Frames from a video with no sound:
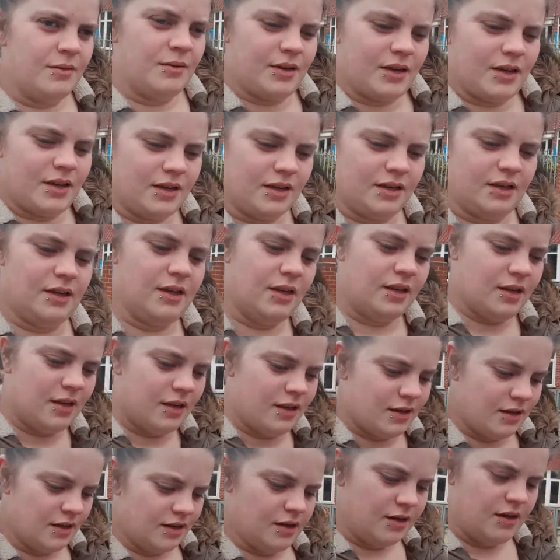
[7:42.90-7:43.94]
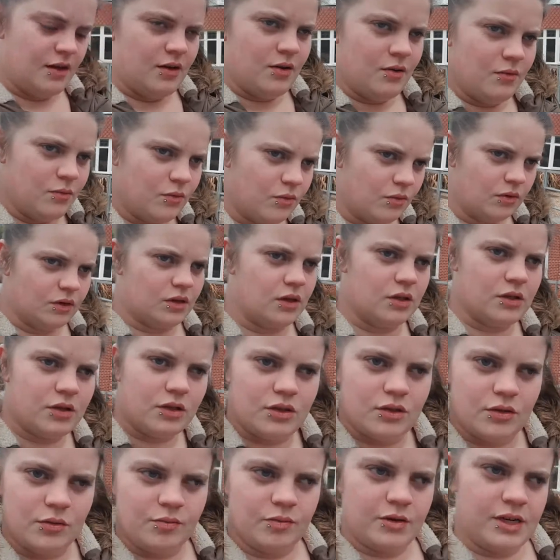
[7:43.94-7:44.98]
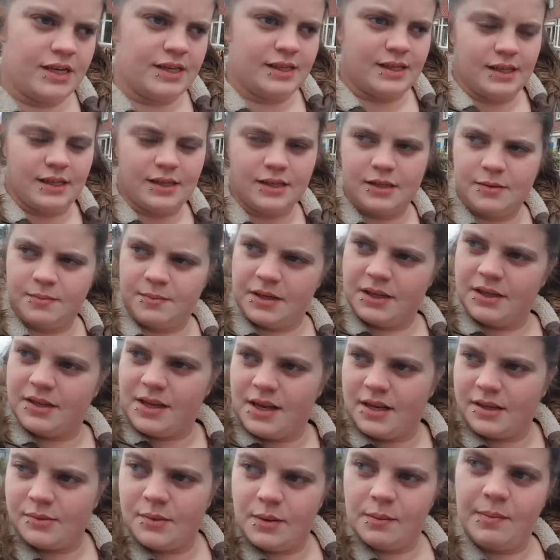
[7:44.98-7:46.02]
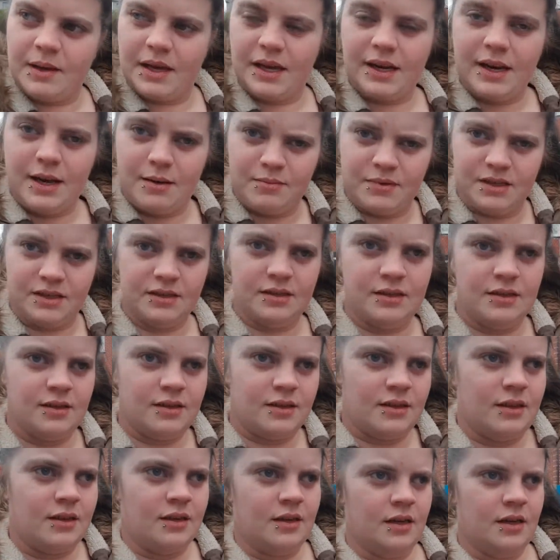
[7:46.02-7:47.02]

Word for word: we're gonna walk to the precinct because that's where B&M is.